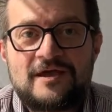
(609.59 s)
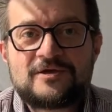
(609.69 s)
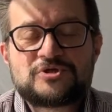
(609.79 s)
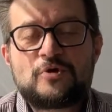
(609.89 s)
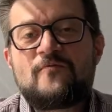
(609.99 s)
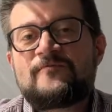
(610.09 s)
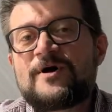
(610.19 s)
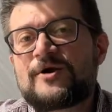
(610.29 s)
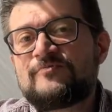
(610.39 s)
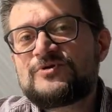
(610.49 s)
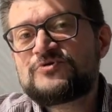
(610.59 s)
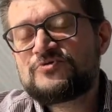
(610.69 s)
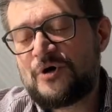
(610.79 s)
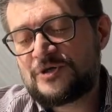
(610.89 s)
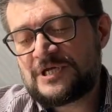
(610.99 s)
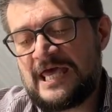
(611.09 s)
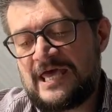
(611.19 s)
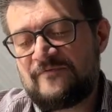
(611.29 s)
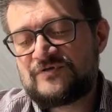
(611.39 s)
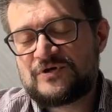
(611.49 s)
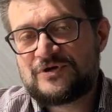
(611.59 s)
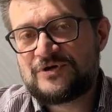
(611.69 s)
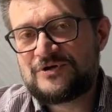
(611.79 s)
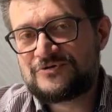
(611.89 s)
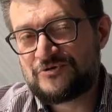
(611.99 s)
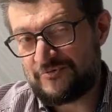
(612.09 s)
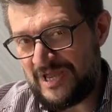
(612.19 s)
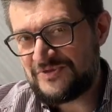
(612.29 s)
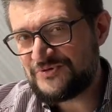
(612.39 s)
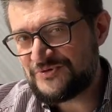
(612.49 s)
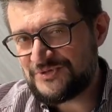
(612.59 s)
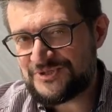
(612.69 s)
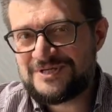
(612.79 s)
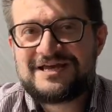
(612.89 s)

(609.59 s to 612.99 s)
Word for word: So far, we do not have the, the renders.